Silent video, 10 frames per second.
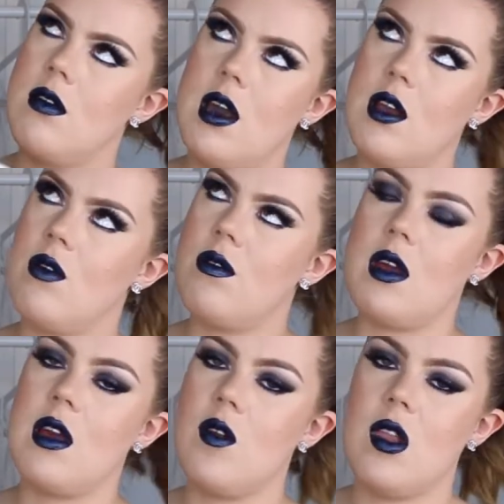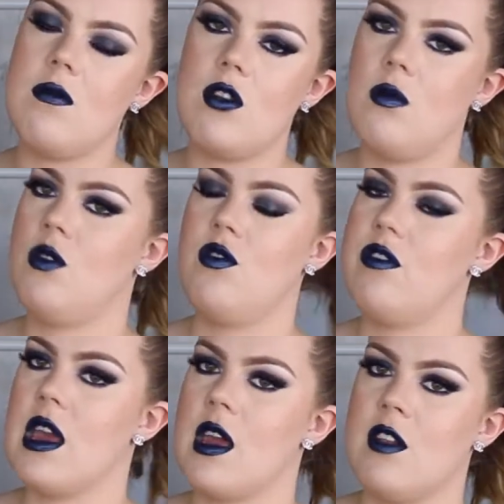I don't even know what to
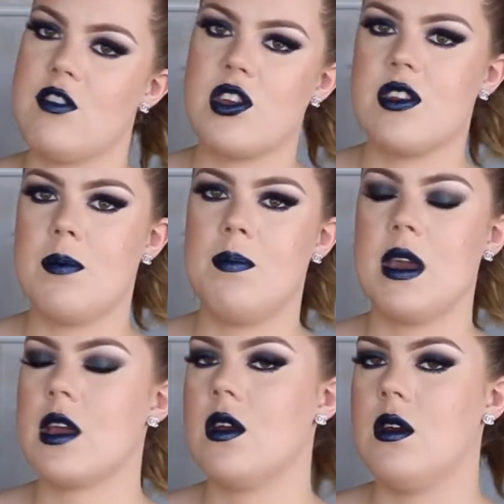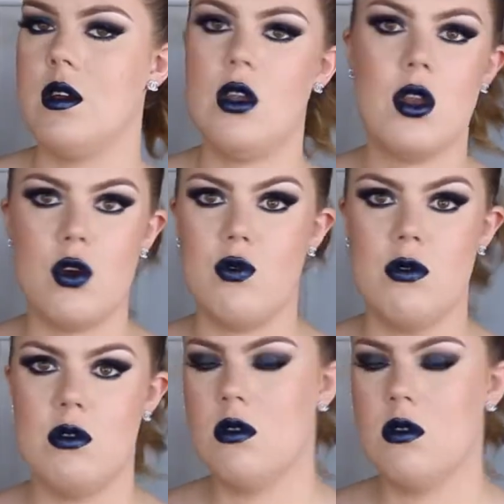say. It's just a big no.